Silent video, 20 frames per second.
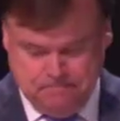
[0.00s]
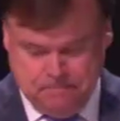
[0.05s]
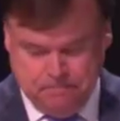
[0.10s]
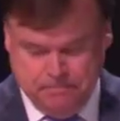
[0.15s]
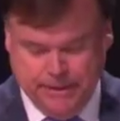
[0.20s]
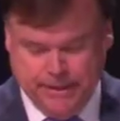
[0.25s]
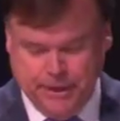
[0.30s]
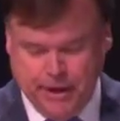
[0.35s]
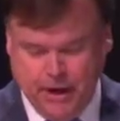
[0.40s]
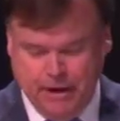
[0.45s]

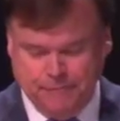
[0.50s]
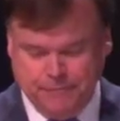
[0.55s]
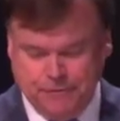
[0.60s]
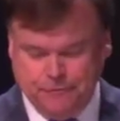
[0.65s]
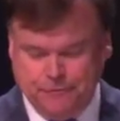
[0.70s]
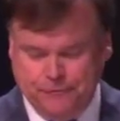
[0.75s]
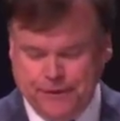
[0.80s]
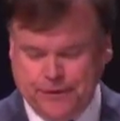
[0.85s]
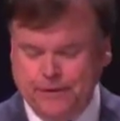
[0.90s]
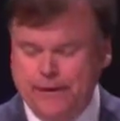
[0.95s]
Many of you
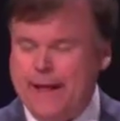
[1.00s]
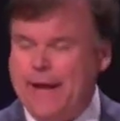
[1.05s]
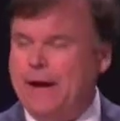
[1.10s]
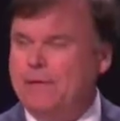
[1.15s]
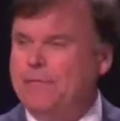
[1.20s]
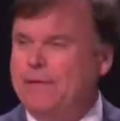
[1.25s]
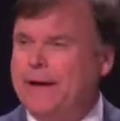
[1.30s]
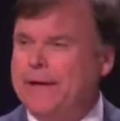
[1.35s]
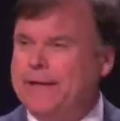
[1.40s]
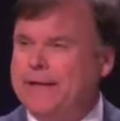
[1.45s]
figured out
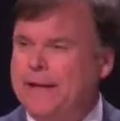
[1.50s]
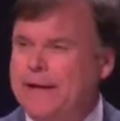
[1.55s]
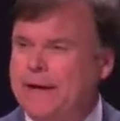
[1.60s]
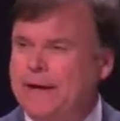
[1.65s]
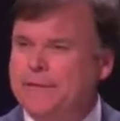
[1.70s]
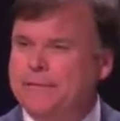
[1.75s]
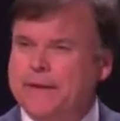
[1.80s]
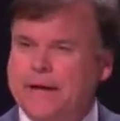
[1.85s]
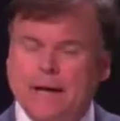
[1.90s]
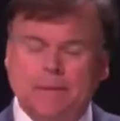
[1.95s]
right
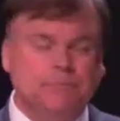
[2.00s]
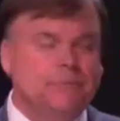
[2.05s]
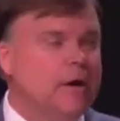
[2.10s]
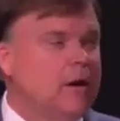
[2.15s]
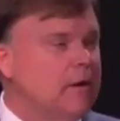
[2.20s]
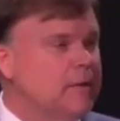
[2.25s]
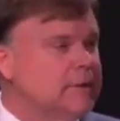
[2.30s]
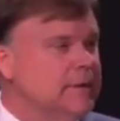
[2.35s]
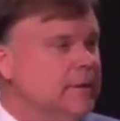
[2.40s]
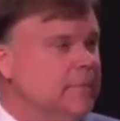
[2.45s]
now that I'm
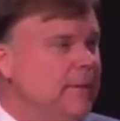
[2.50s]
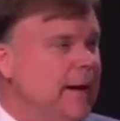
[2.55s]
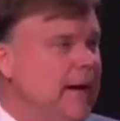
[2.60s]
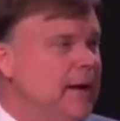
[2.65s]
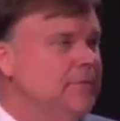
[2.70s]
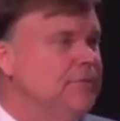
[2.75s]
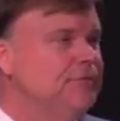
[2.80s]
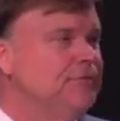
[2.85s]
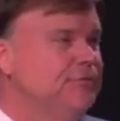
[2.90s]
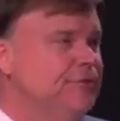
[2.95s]
talking
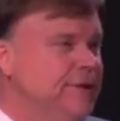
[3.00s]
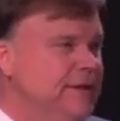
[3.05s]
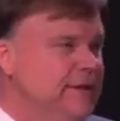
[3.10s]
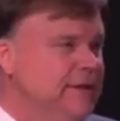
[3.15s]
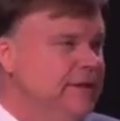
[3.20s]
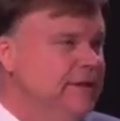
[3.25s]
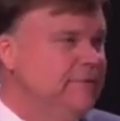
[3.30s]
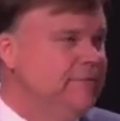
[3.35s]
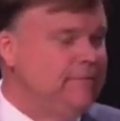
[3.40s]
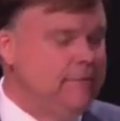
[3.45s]
about
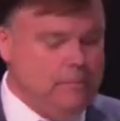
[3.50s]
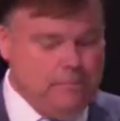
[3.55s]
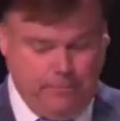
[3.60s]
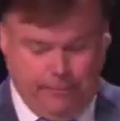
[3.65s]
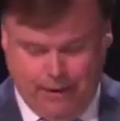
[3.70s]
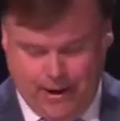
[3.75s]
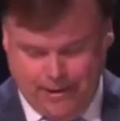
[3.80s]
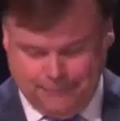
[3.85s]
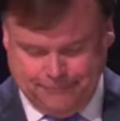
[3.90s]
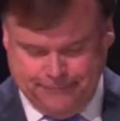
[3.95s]
Steve
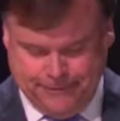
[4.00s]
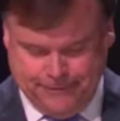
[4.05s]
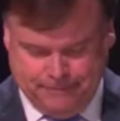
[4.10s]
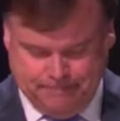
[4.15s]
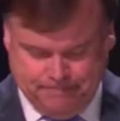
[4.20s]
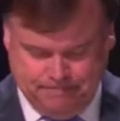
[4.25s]
Proffitt.